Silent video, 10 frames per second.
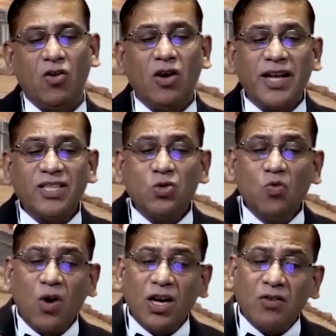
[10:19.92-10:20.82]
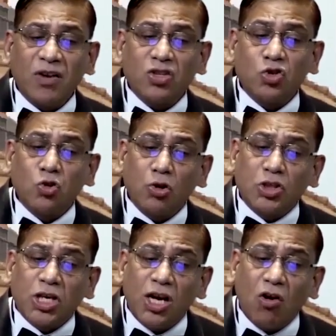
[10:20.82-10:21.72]
or as to what our
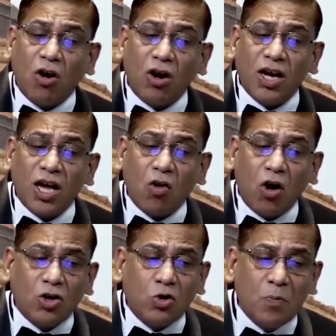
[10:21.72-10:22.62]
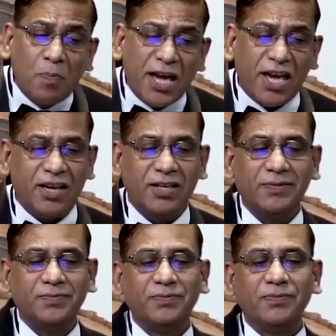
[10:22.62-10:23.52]
social order ought to
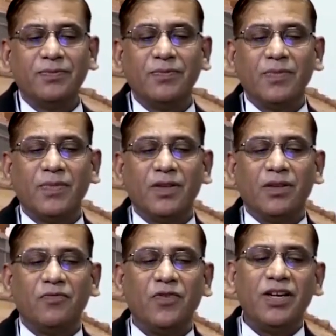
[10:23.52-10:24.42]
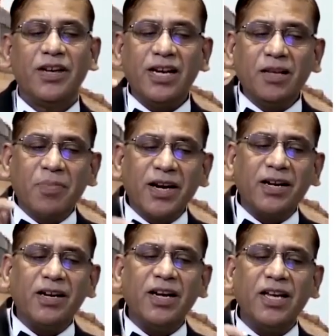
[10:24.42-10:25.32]
be, we
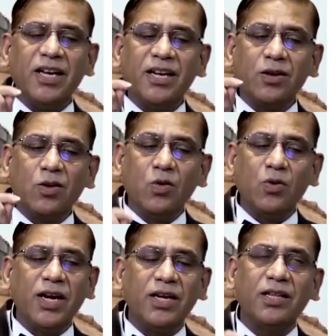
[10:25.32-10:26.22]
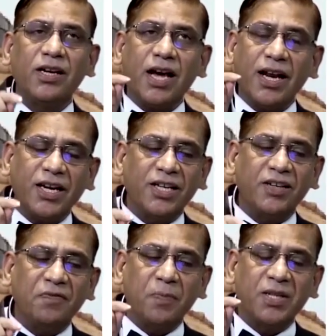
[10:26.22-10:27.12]
deliberately included the
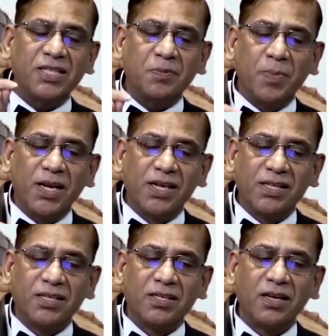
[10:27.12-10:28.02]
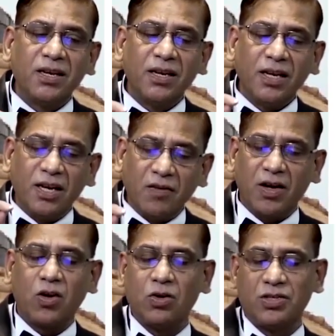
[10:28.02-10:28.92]
directive principles in
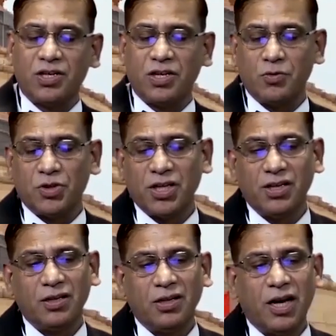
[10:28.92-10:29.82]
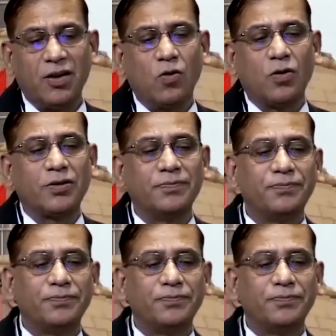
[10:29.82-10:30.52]
our Constitution. Unquote.